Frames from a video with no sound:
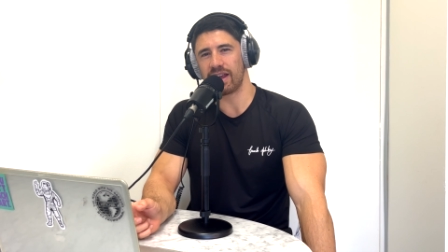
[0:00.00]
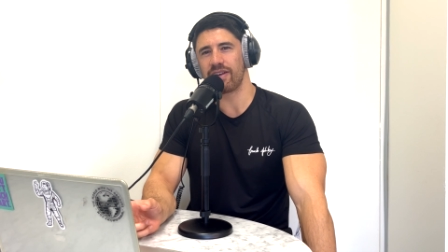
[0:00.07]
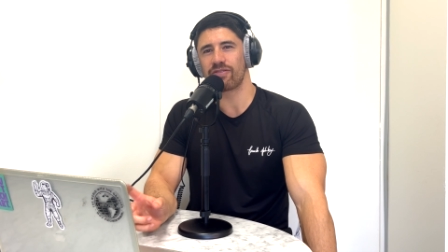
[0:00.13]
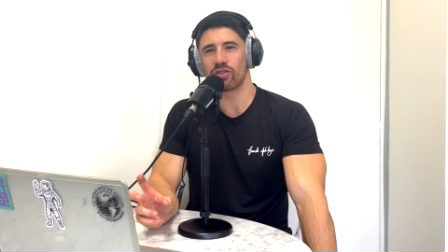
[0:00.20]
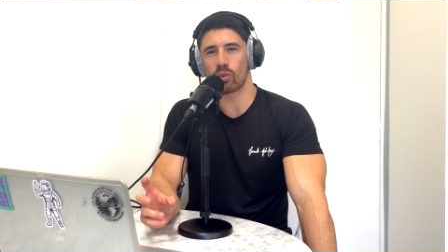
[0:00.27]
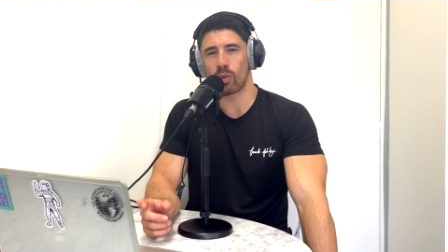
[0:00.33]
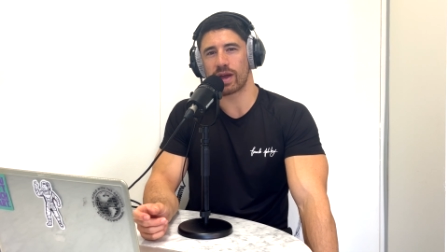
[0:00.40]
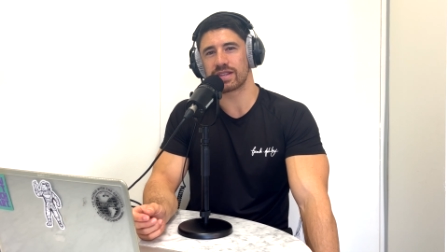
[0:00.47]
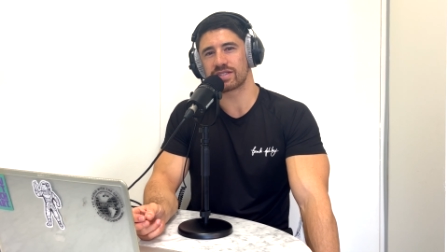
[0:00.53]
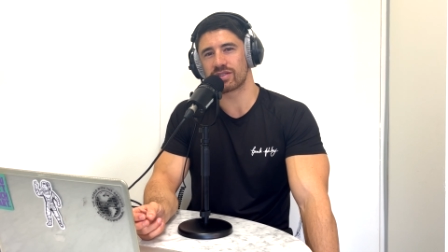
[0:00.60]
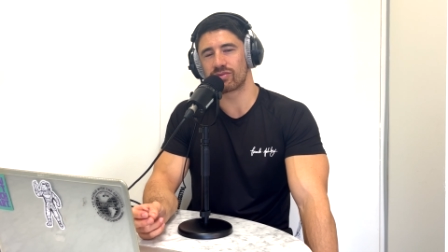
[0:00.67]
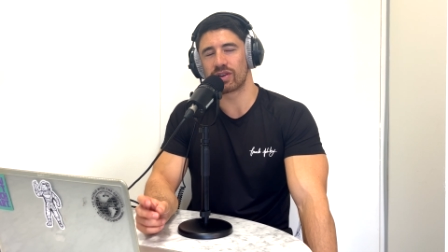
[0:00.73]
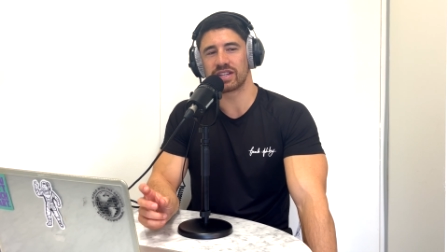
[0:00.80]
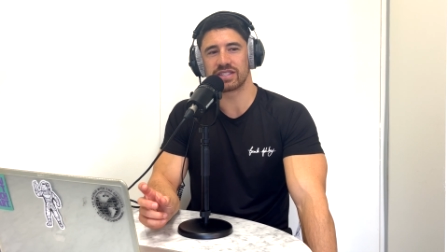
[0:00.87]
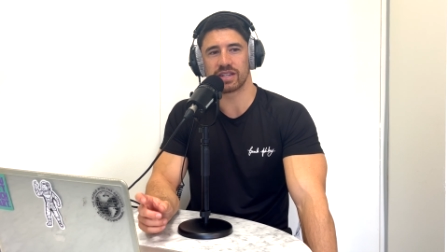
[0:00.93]
If the weights are
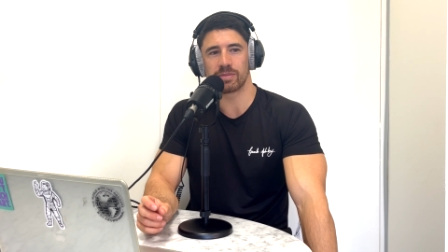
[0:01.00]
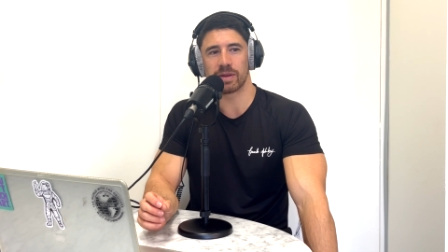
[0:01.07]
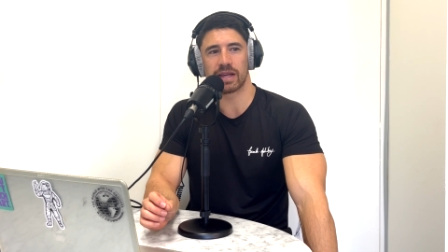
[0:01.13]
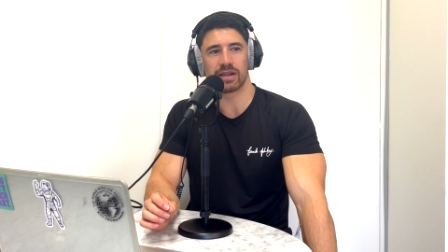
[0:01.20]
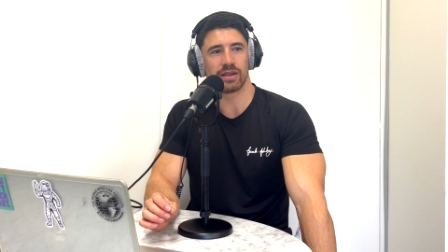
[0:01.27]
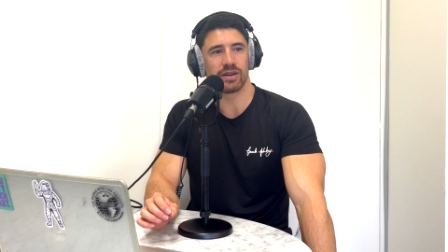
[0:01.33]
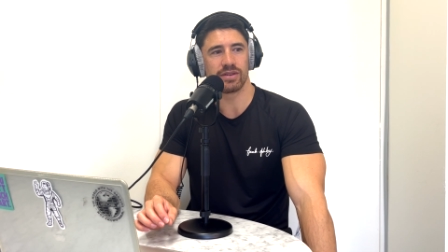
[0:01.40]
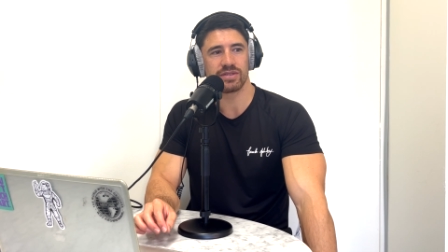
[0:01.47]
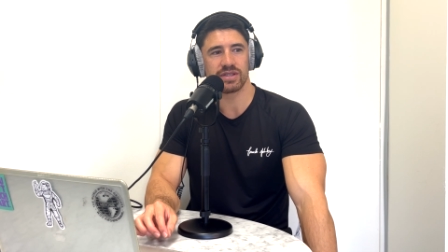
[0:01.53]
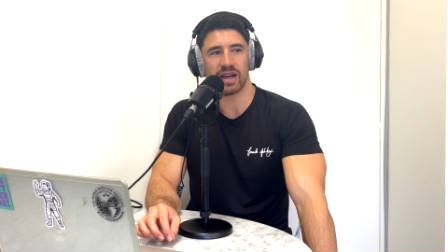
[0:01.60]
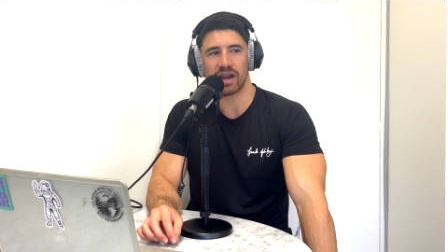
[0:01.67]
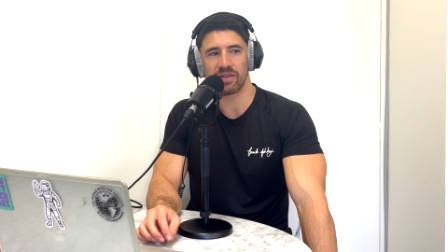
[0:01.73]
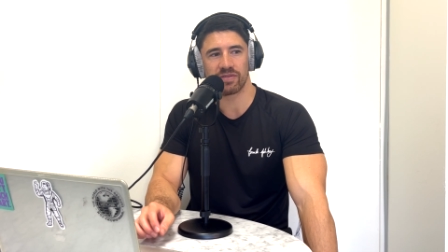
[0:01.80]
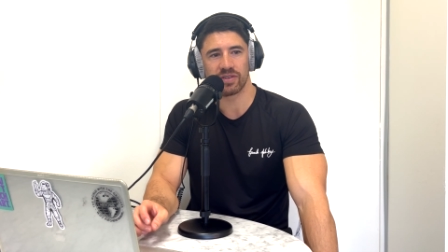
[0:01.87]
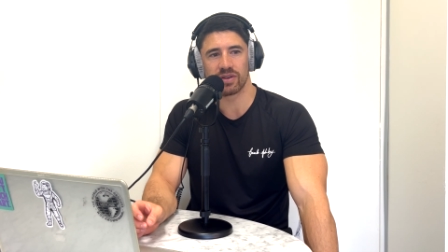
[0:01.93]
reasonably close,
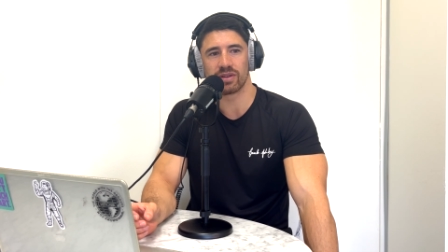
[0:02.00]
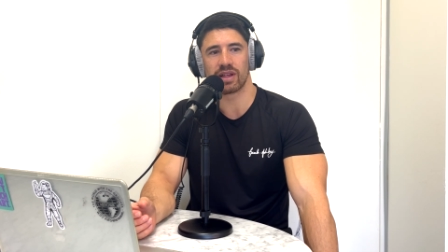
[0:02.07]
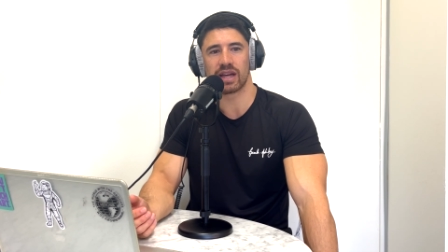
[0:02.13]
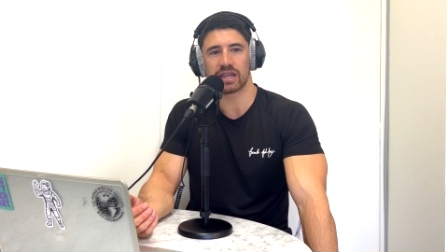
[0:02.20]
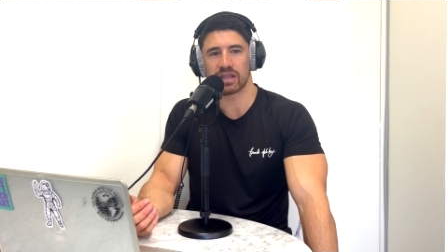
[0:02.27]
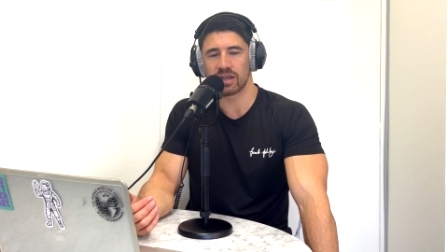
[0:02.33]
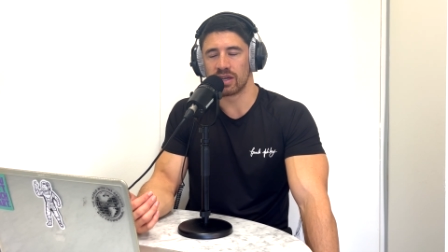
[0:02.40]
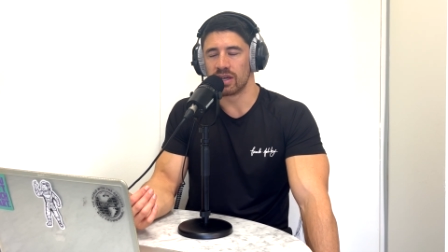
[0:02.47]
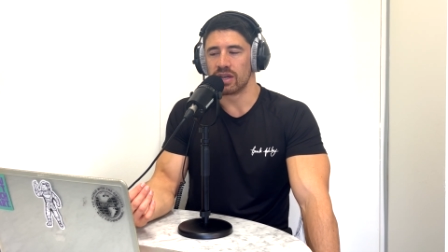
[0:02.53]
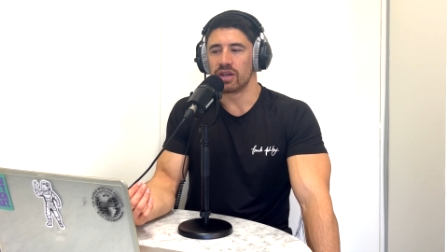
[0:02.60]
I feel like